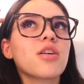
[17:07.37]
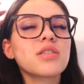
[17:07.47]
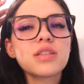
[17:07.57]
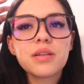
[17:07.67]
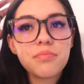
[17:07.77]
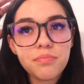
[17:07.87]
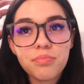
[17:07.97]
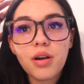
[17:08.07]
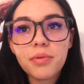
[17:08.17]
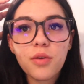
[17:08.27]
honestly,
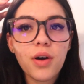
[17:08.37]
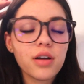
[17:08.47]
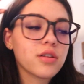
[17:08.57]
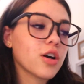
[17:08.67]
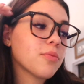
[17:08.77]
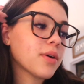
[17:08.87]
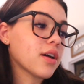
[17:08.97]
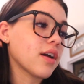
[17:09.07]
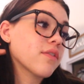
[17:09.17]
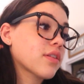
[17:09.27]
probably a while ago,
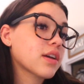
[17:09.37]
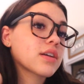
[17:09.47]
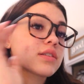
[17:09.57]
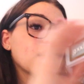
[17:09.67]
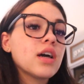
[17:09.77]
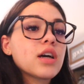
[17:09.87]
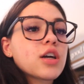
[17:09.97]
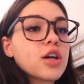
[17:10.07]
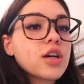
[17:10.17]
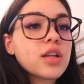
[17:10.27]
but everything's
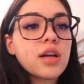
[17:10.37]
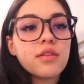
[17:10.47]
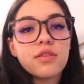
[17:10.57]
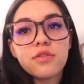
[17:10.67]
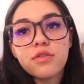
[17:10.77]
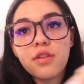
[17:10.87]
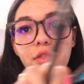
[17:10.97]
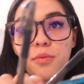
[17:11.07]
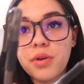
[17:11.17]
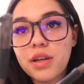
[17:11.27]
good. These are the
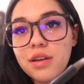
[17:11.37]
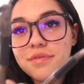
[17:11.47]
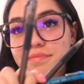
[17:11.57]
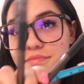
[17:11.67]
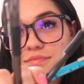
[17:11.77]
3